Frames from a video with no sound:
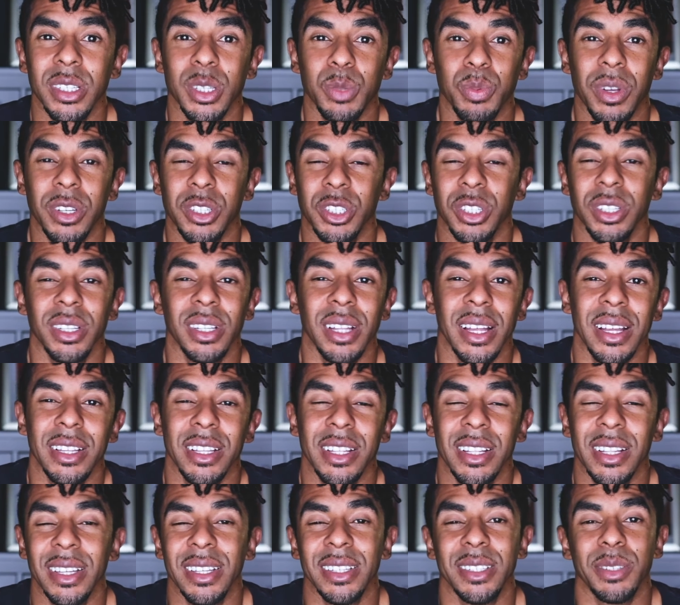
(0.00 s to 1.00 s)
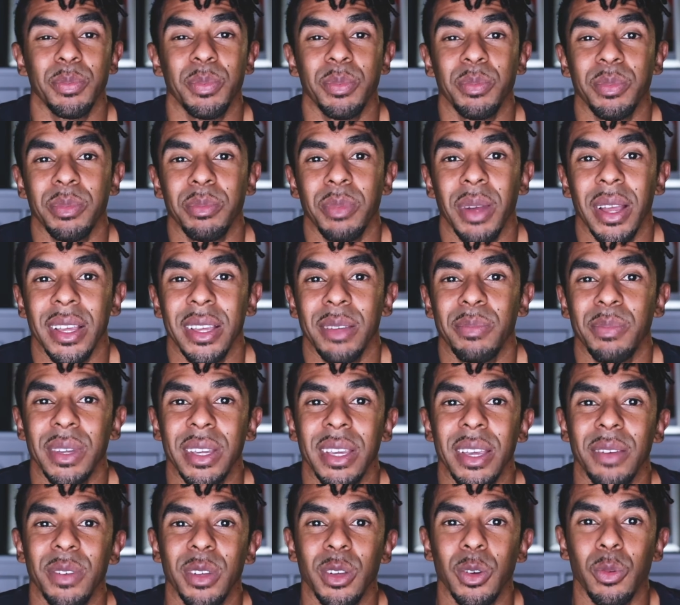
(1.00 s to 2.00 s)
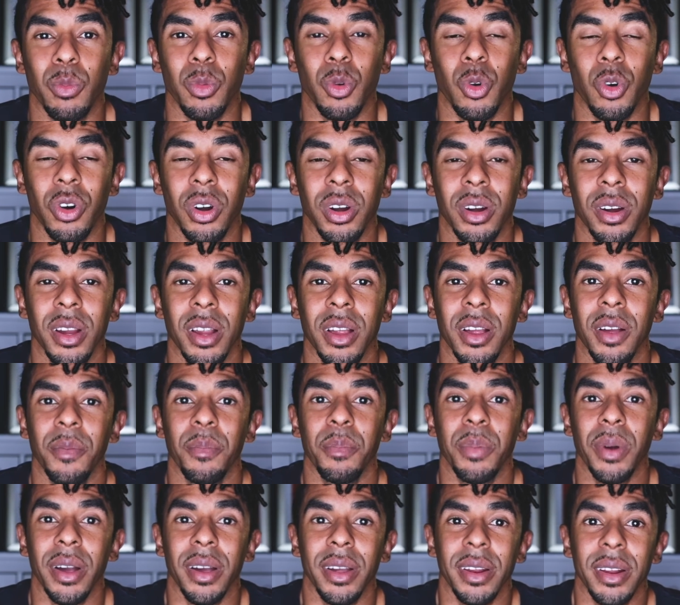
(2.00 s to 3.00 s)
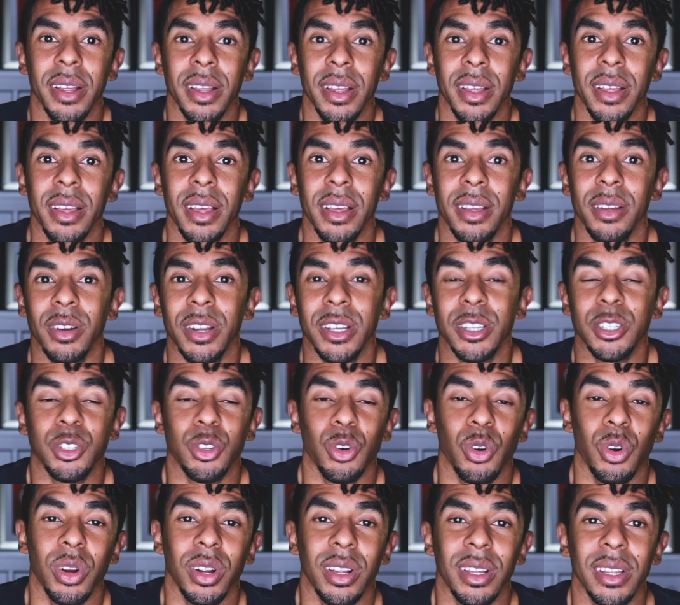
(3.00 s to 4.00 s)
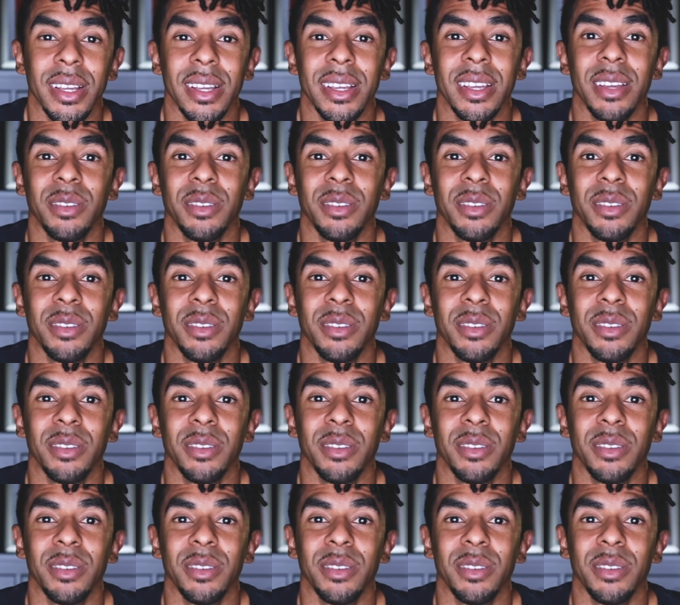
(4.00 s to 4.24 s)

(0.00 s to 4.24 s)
especially lately might be giving you more, but historically it